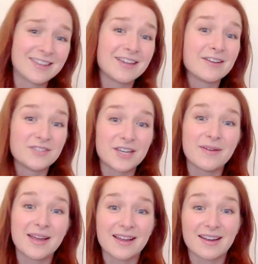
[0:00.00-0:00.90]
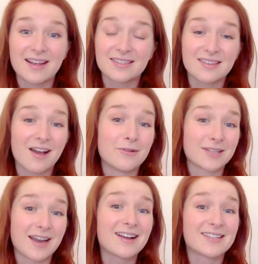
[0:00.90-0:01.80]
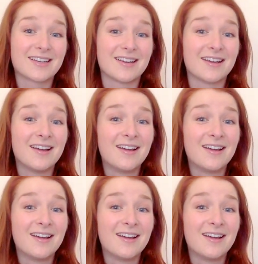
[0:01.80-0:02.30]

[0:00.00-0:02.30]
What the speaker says: think of doing unless I was an actor.